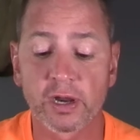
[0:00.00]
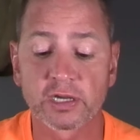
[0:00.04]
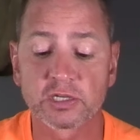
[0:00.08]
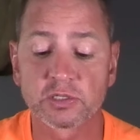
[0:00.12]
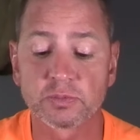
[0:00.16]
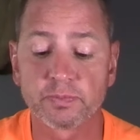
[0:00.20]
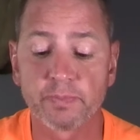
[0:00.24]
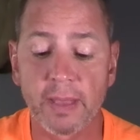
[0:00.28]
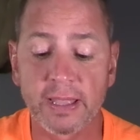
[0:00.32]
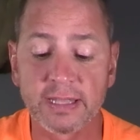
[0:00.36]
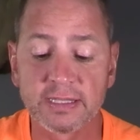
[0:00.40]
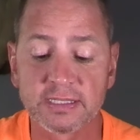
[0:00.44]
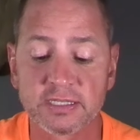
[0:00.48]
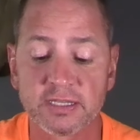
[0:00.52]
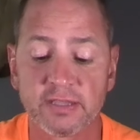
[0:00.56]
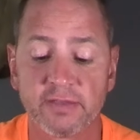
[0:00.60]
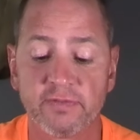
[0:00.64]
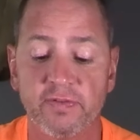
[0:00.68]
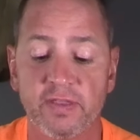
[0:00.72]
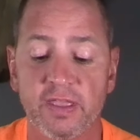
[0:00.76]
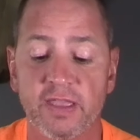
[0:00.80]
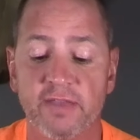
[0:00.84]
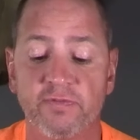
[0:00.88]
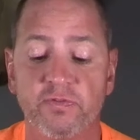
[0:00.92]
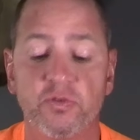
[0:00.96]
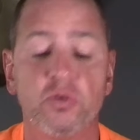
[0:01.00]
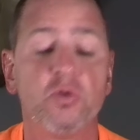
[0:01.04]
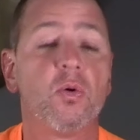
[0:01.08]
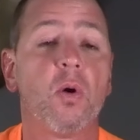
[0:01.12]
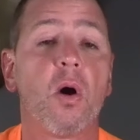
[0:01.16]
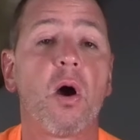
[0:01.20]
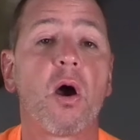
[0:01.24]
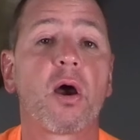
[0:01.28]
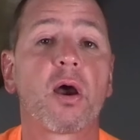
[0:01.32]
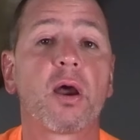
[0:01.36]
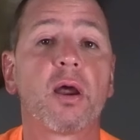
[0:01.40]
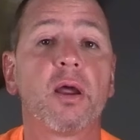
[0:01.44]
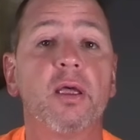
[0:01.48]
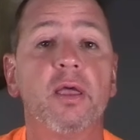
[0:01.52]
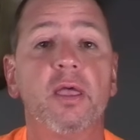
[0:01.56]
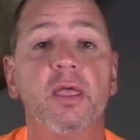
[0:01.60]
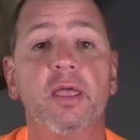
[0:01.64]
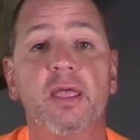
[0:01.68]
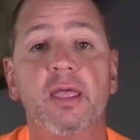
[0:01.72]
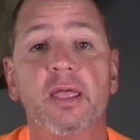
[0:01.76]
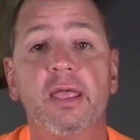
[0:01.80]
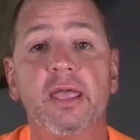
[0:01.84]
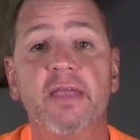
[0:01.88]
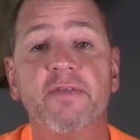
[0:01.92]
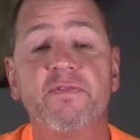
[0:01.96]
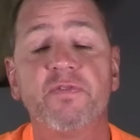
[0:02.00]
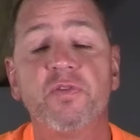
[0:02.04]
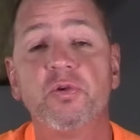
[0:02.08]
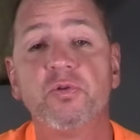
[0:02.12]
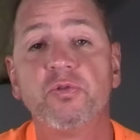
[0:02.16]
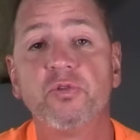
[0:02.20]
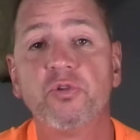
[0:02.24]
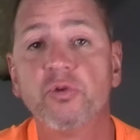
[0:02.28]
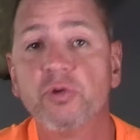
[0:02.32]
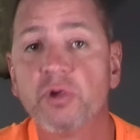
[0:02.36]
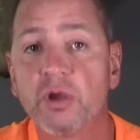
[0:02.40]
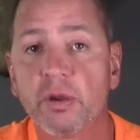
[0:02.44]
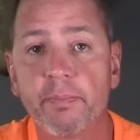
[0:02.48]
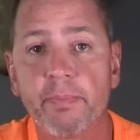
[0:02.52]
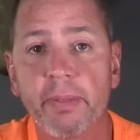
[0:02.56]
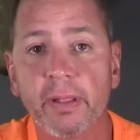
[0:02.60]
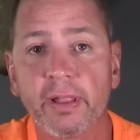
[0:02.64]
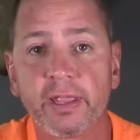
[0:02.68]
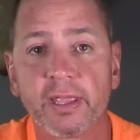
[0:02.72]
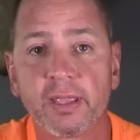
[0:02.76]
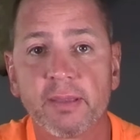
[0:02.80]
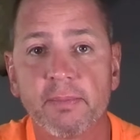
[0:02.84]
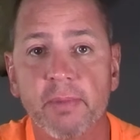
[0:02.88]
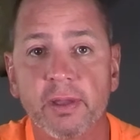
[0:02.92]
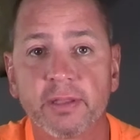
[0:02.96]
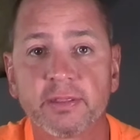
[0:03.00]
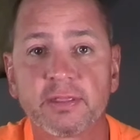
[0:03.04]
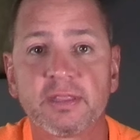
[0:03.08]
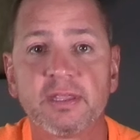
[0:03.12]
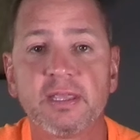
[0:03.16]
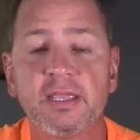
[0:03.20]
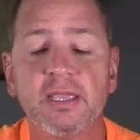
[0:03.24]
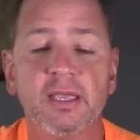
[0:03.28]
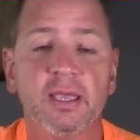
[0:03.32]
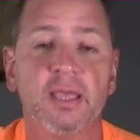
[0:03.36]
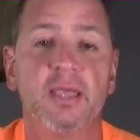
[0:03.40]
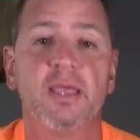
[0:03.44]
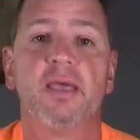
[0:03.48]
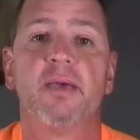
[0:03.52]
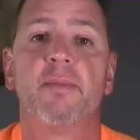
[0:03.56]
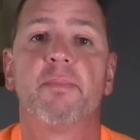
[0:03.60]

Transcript: expensive if you do your billing monthly,